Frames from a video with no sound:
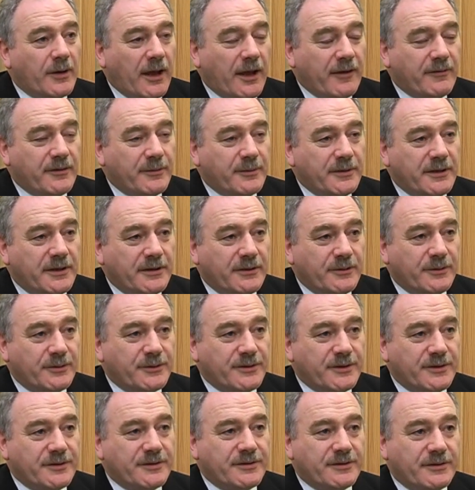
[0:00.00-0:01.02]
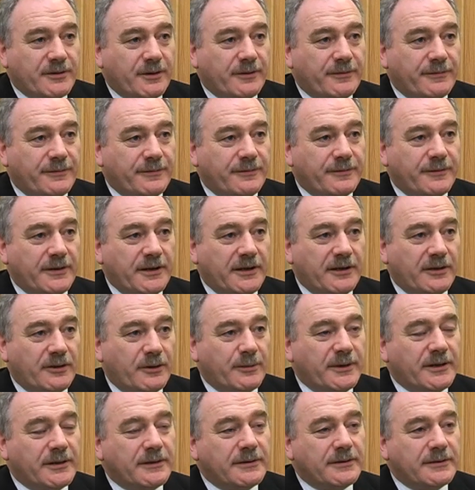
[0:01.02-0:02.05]
Everybody knows it's tough
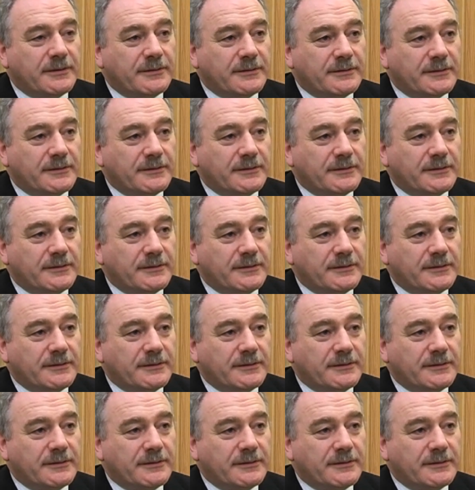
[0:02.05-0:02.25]
economic